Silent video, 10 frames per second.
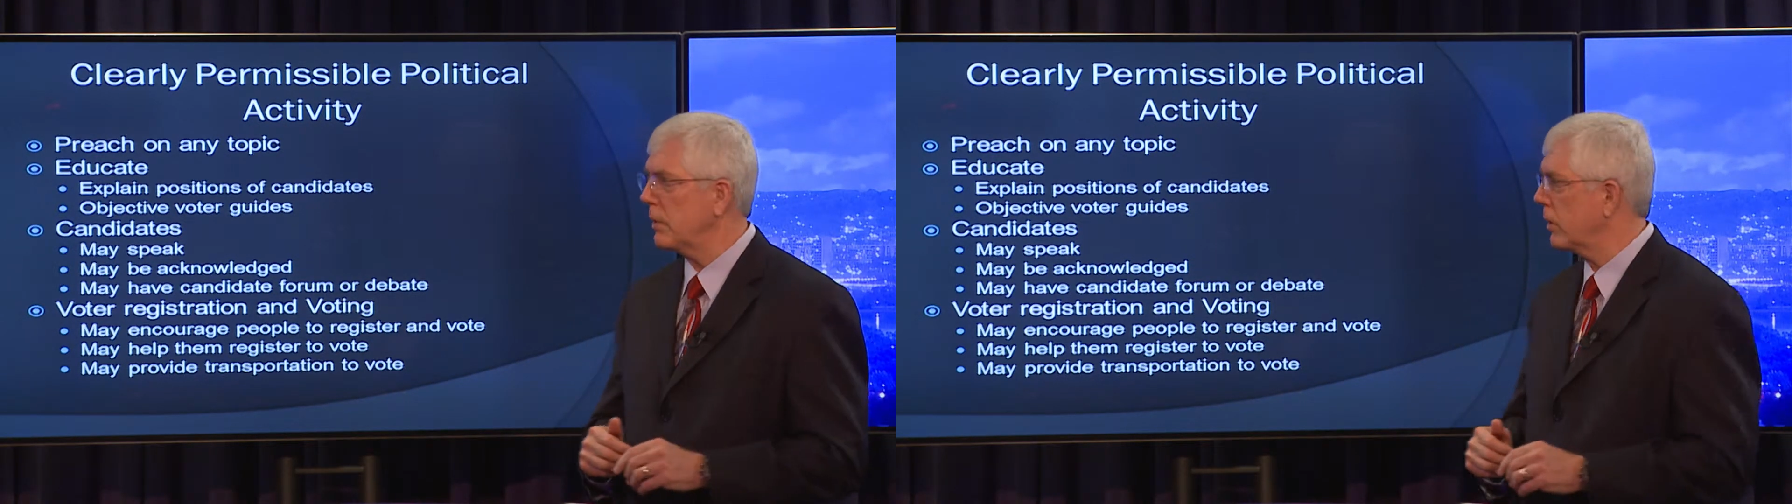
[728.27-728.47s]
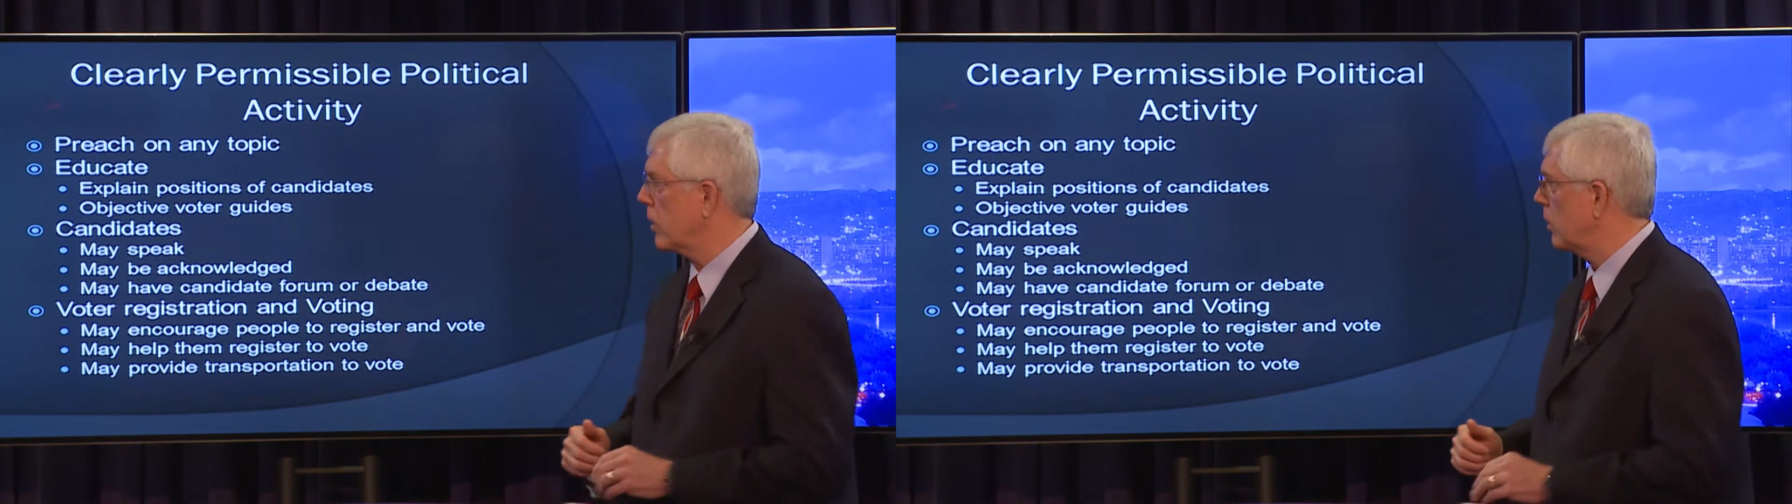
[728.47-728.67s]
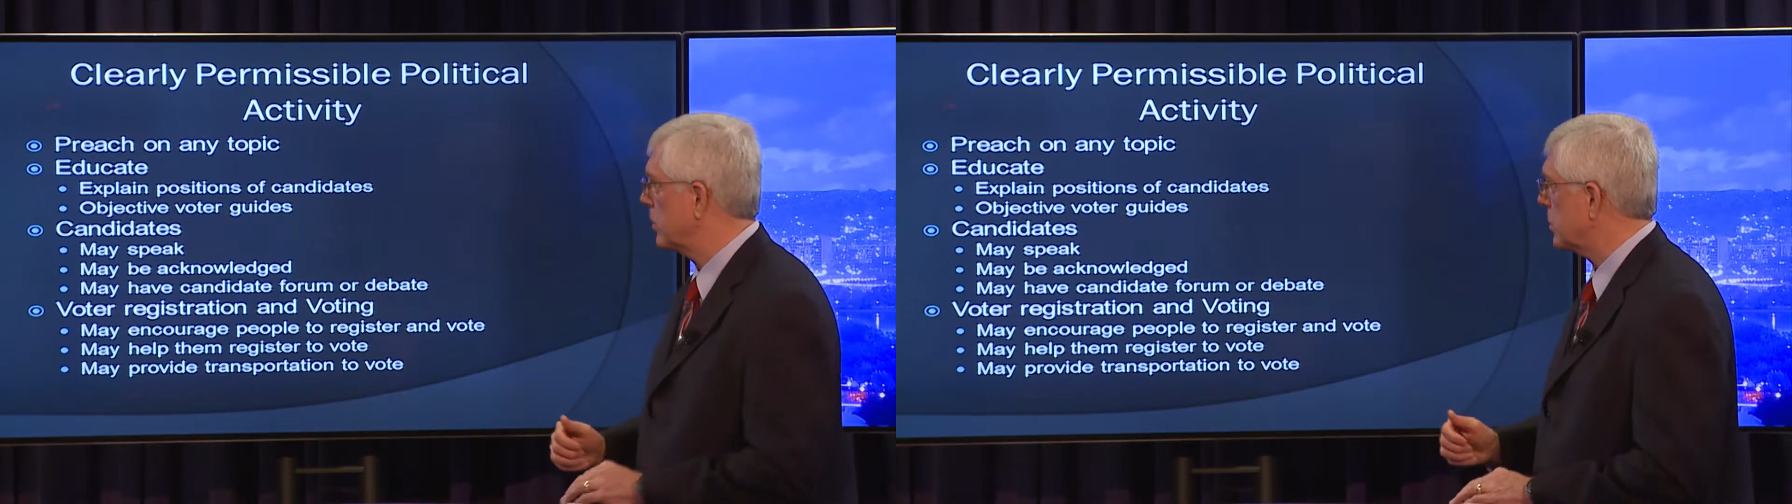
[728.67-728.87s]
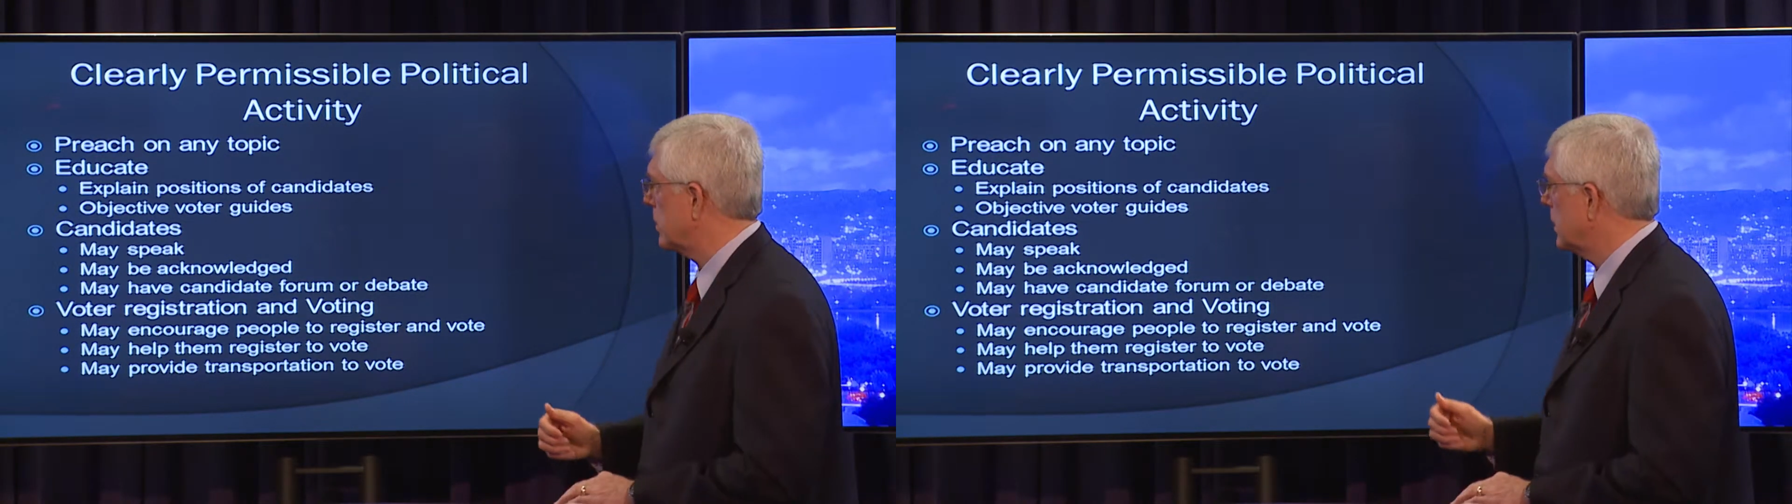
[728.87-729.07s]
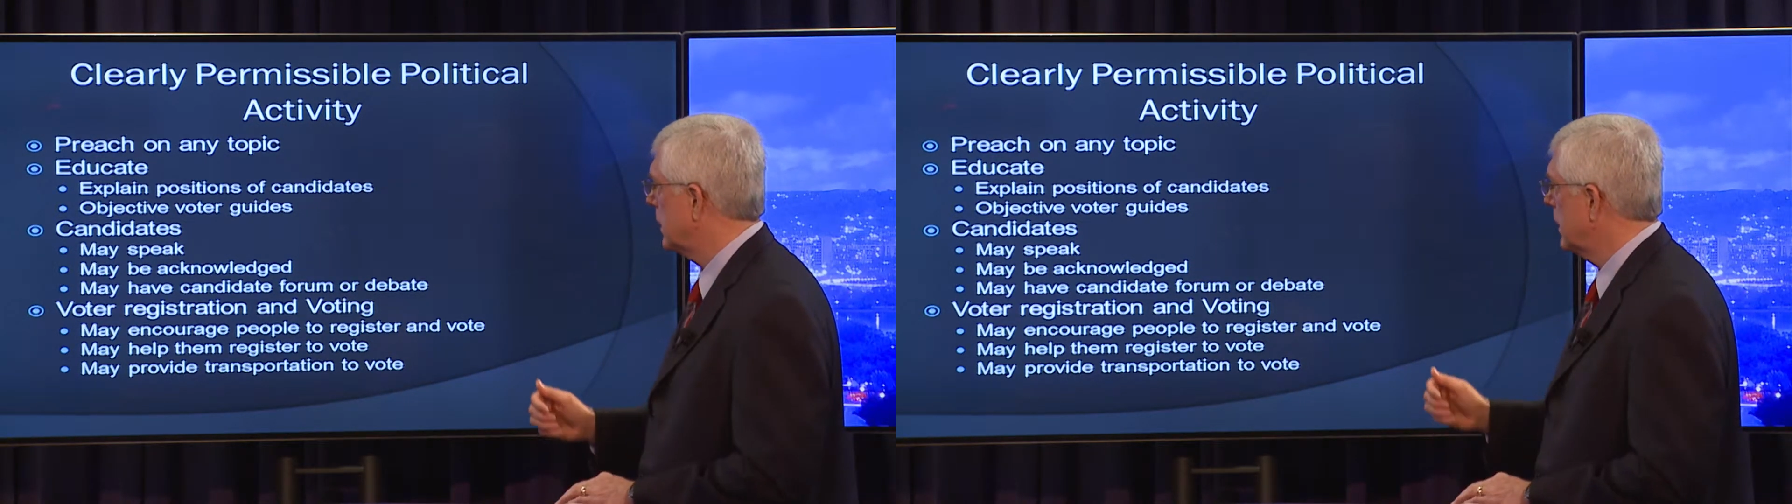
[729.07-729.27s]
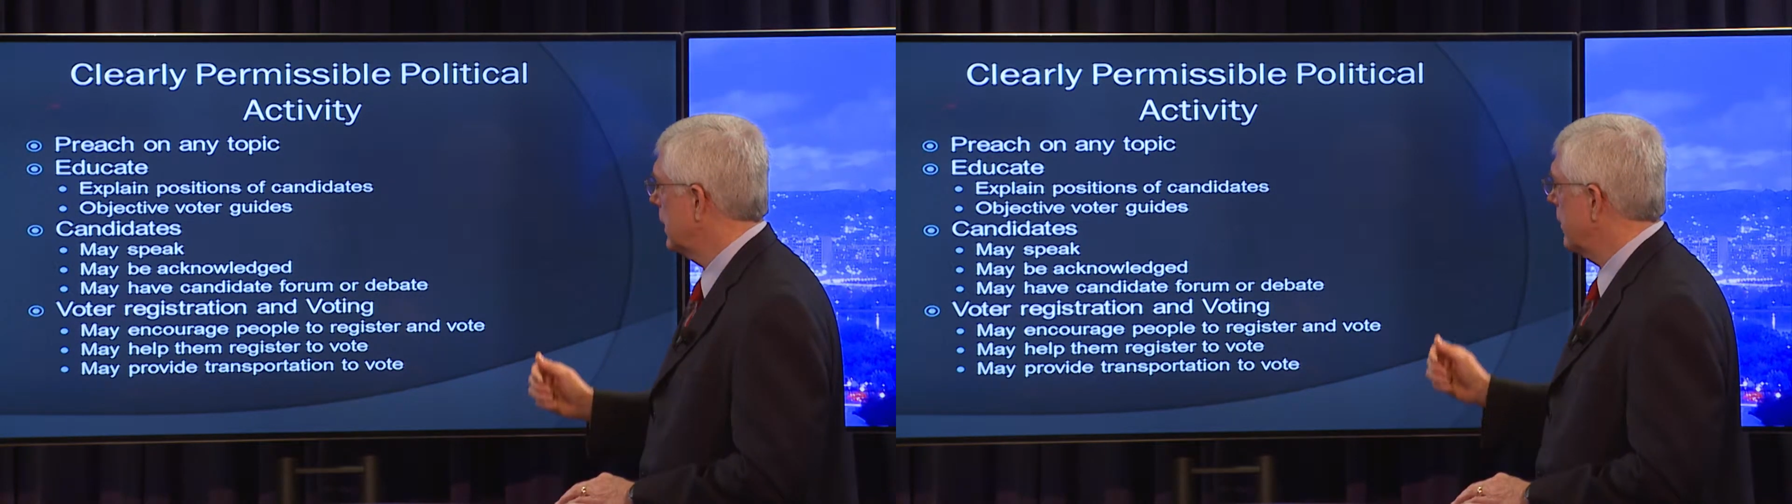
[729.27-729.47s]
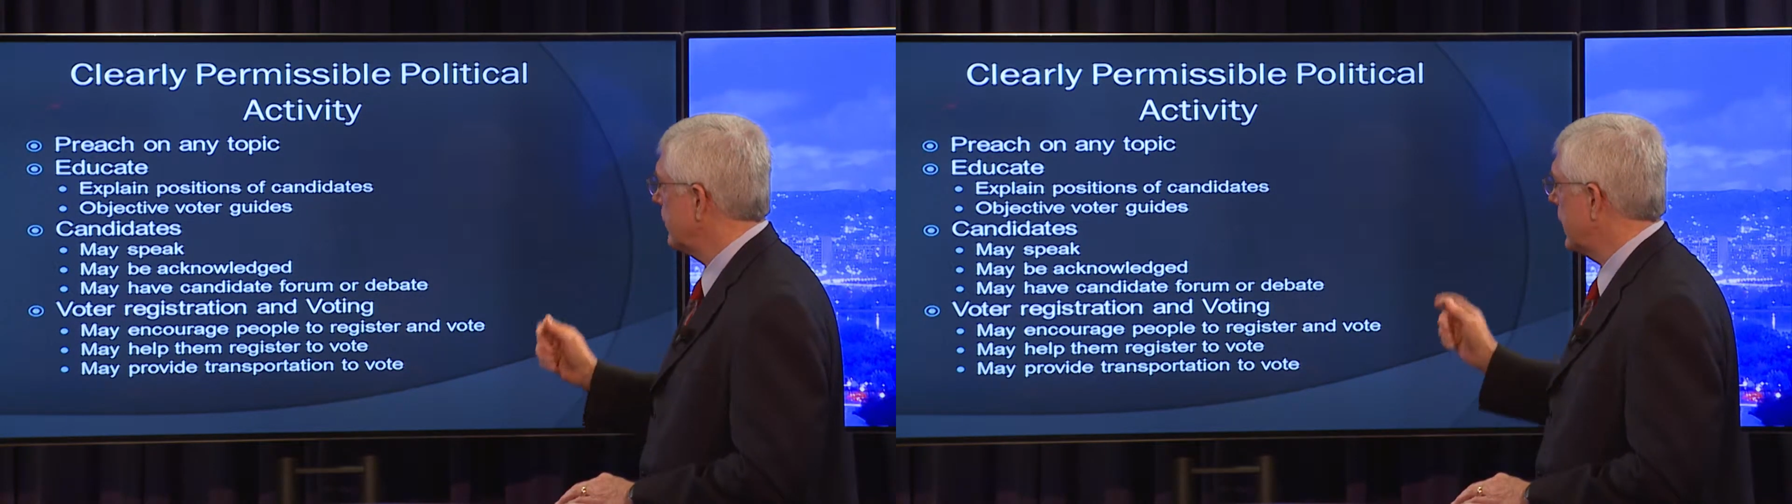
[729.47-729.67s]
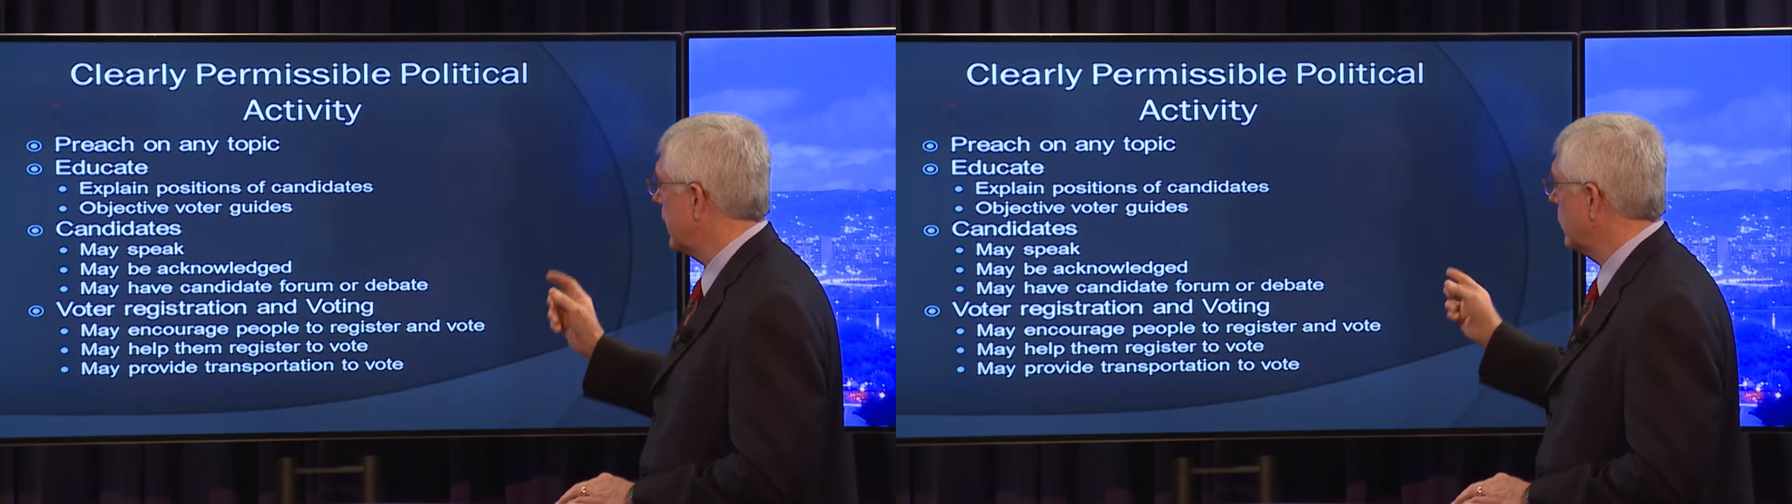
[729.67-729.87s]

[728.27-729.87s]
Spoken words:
the culture. Not